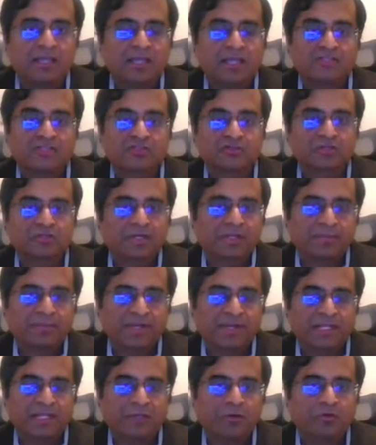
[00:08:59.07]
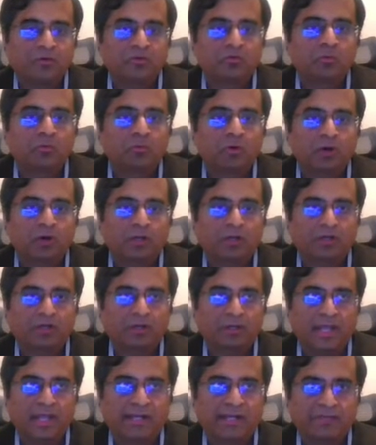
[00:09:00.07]
And so depending on what
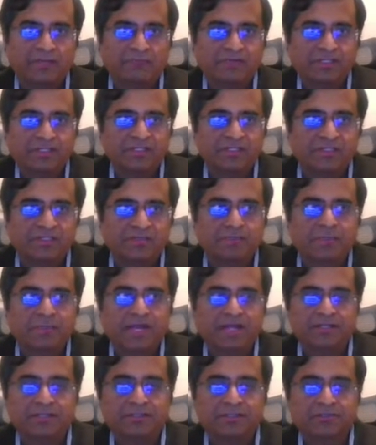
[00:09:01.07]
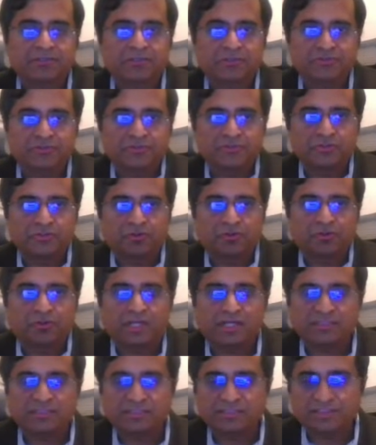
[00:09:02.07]
activities matter to your
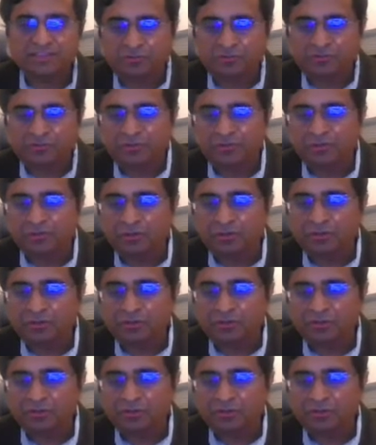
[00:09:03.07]
asset or your